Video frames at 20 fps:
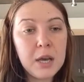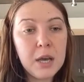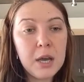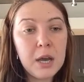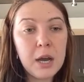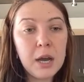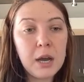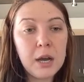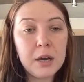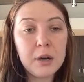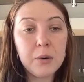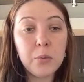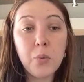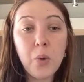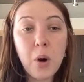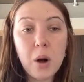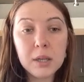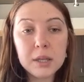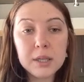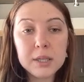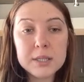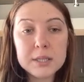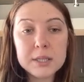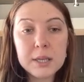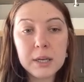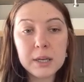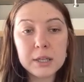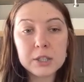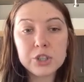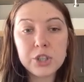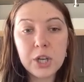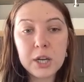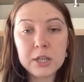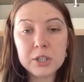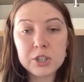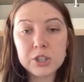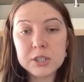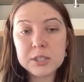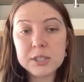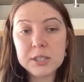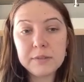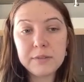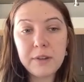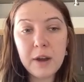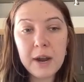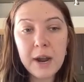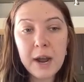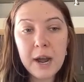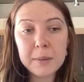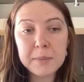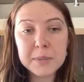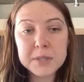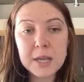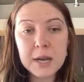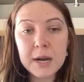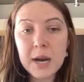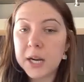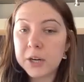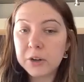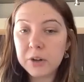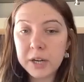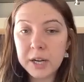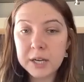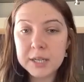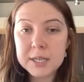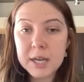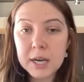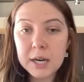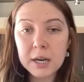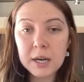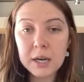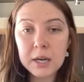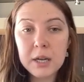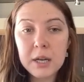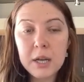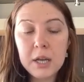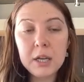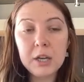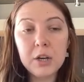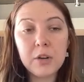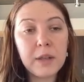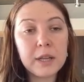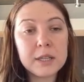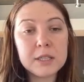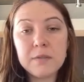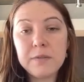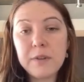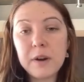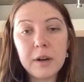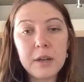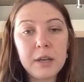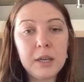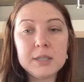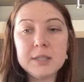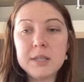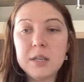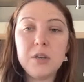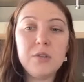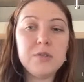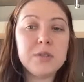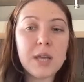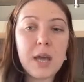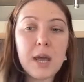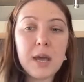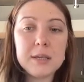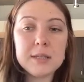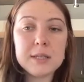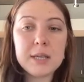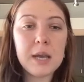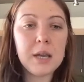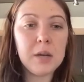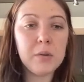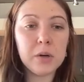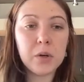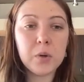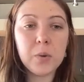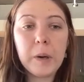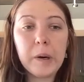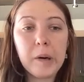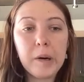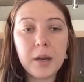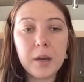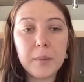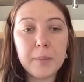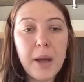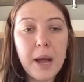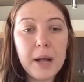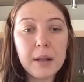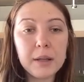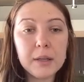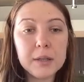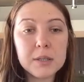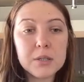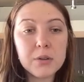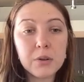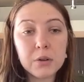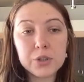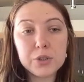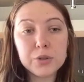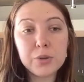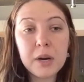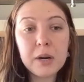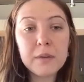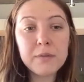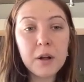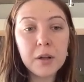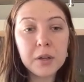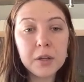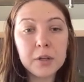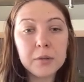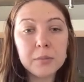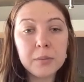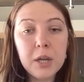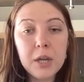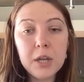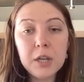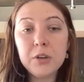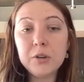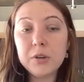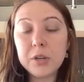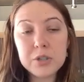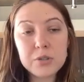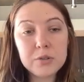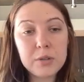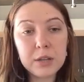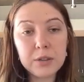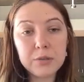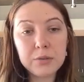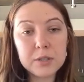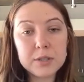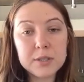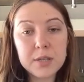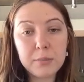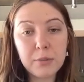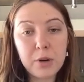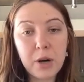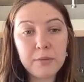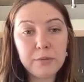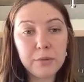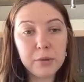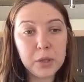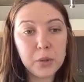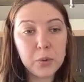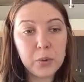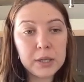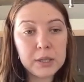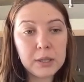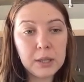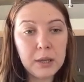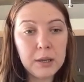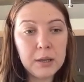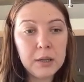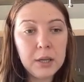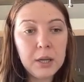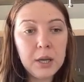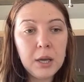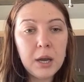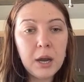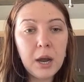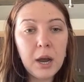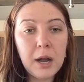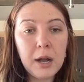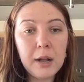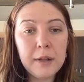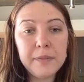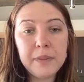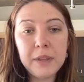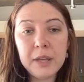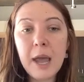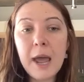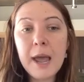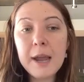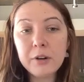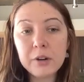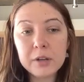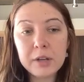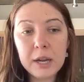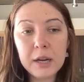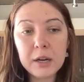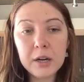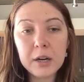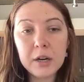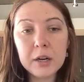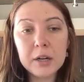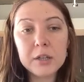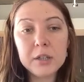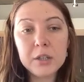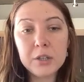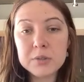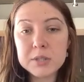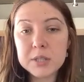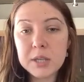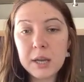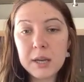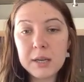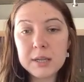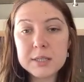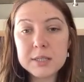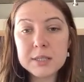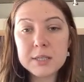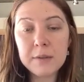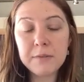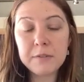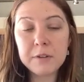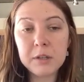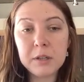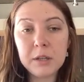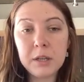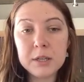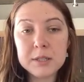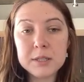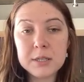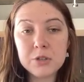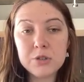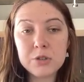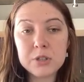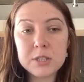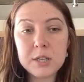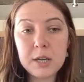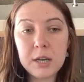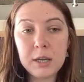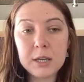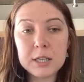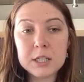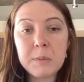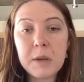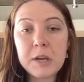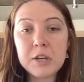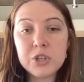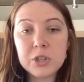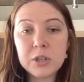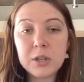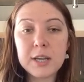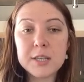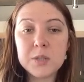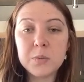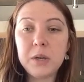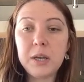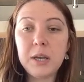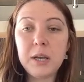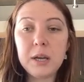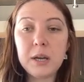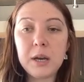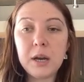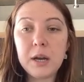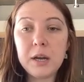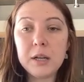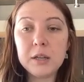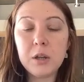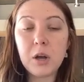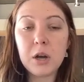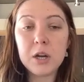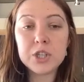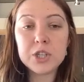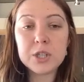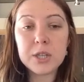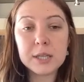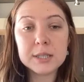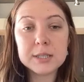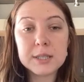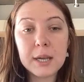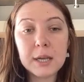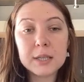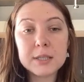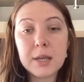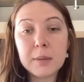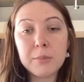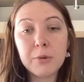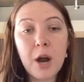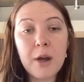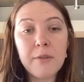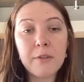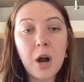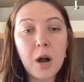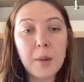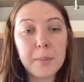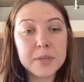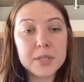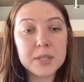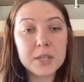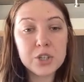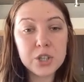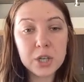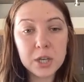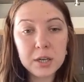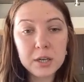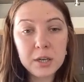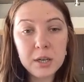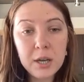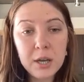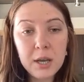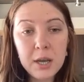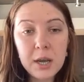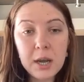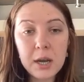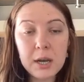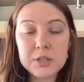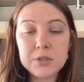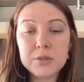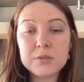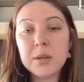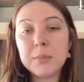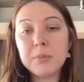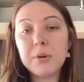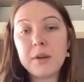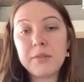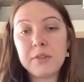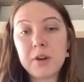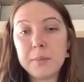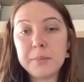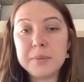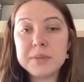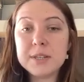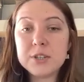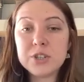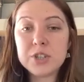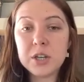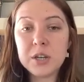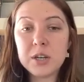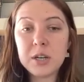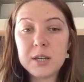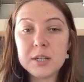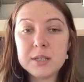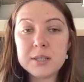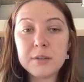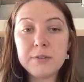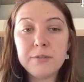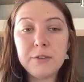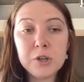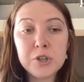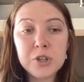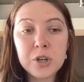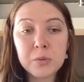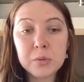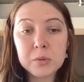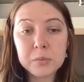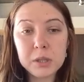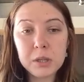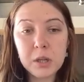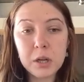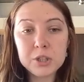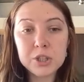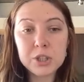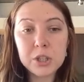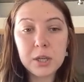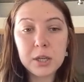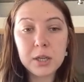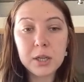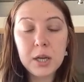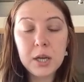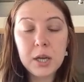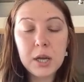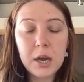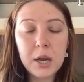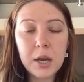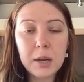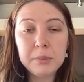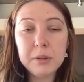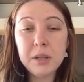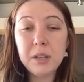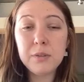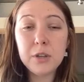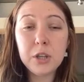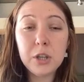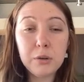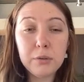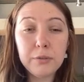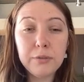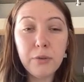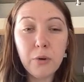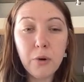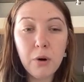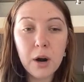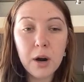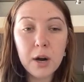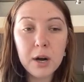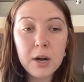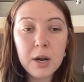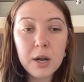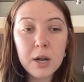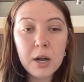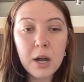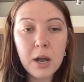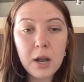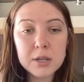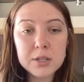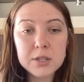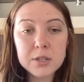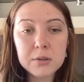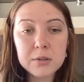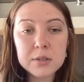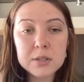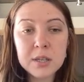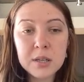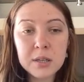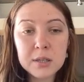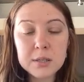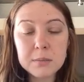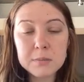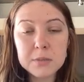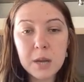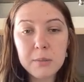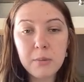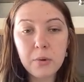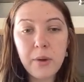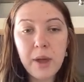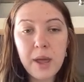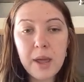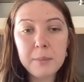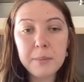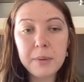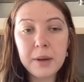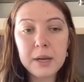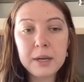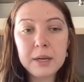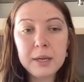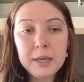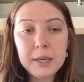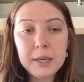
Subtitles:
Wallets and exchange and DeFi apps that aggregate data, that's a very easy use case. Anyone querying a balance or trade volume, you can do that through a subgraph really quickly. The aggregator use case definitely is interesting, especially as we launch things like Subgraph Composition. So Subgraph Composition is a feature we'll be launching, I believe, Q4. So still some time away, but